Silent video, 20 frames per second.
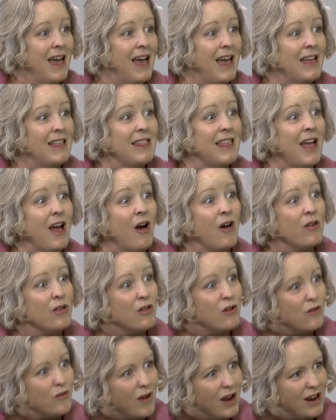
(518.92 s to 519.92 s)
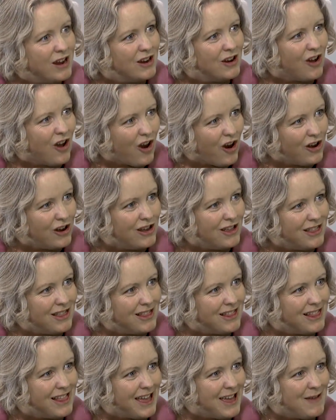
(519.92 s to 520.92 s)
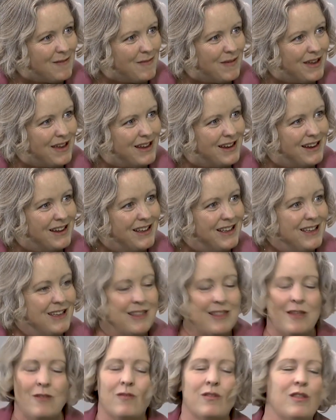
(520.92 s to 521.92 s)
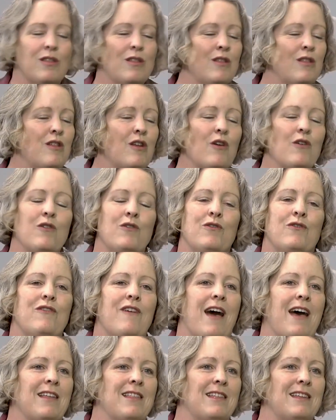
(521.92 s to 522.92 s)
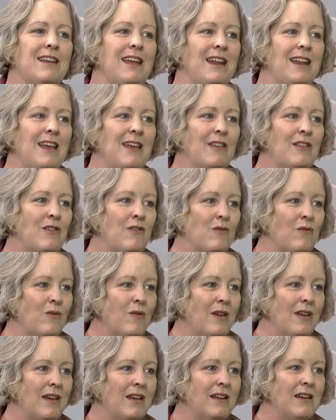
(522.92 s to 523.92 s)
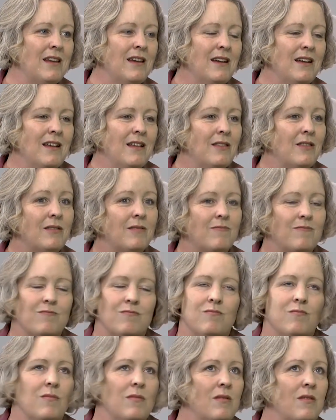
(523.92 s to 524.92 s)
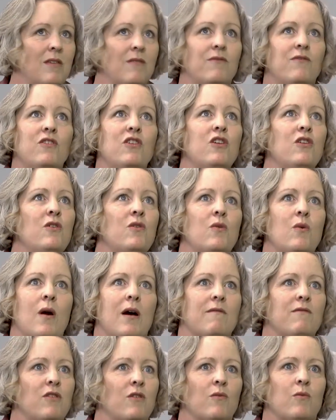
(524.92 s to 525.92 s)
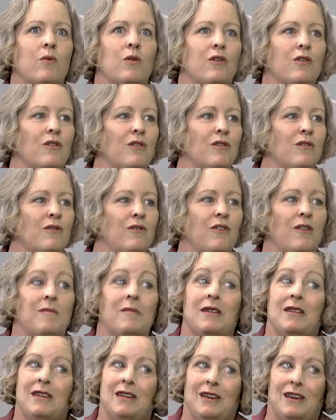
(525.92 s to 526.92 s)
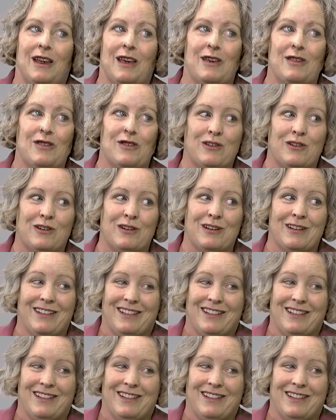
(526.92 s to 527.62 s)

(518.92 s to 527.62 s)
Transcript: And they also write an artist statement, so it's so fascinating to read the view of the world from a teenager.